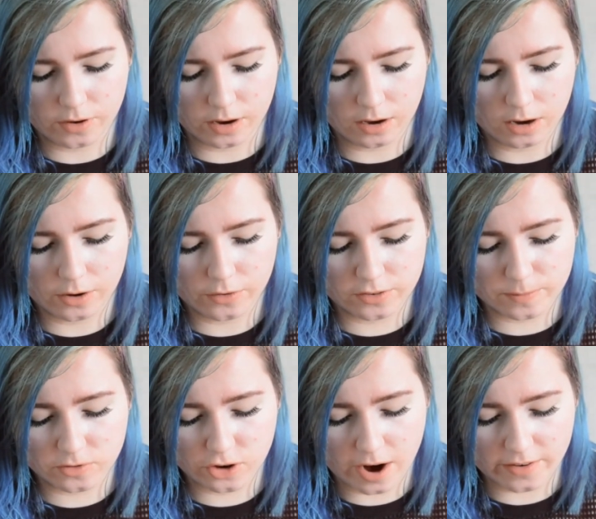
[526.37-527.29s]
I love
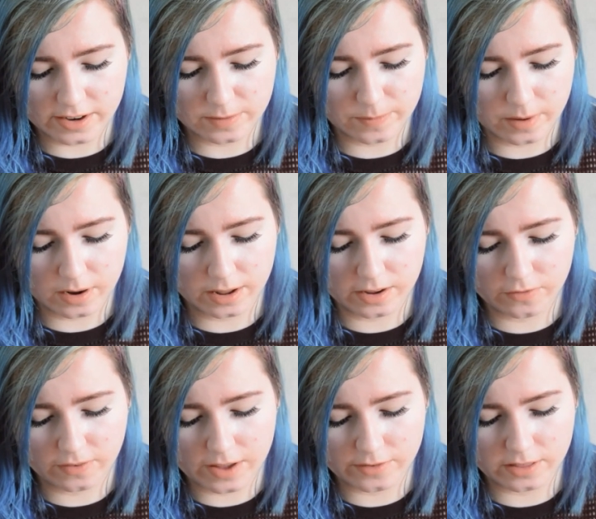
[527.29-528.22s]
cherry like
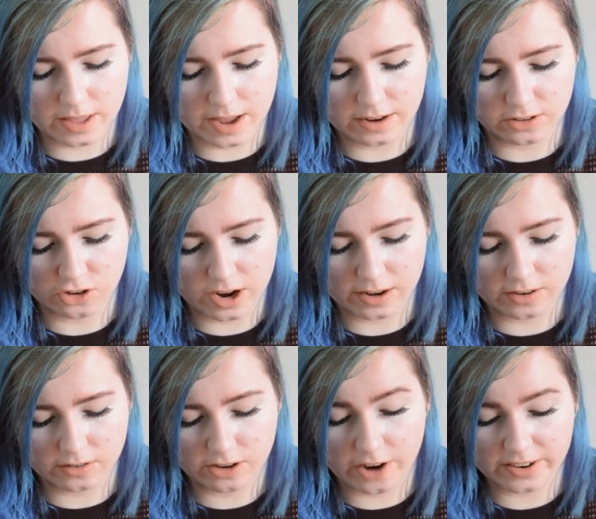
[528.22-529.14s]
flavoured things,
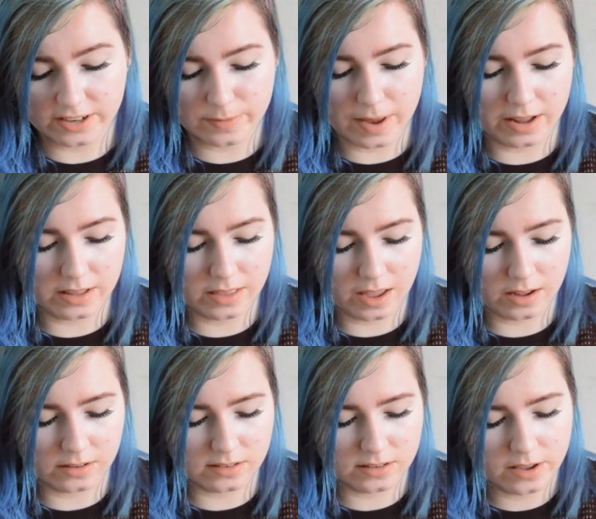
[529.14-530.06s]
cherry smelling
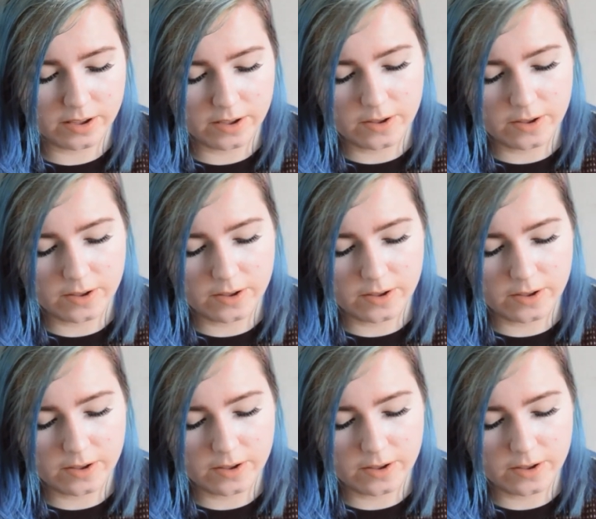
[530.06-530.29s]
things.